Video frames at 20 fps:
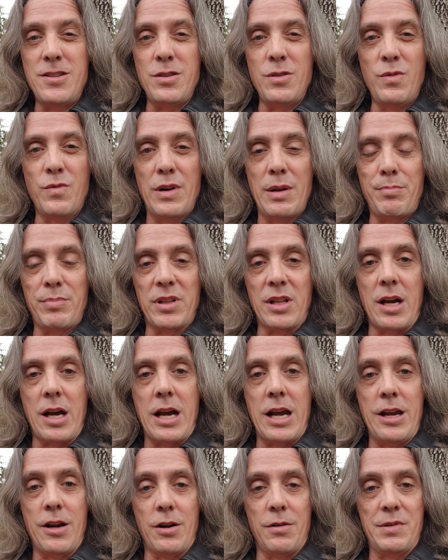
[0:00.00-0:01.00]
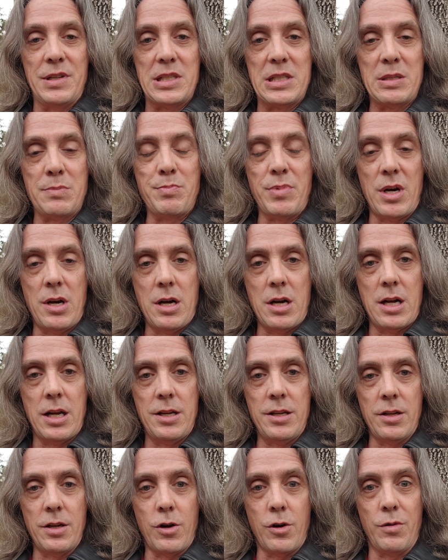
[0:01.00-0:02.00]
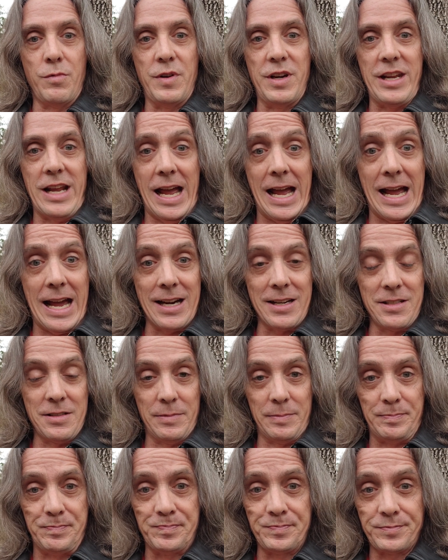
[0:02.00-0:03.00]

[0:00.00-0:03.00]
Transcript: to reply or respond or react,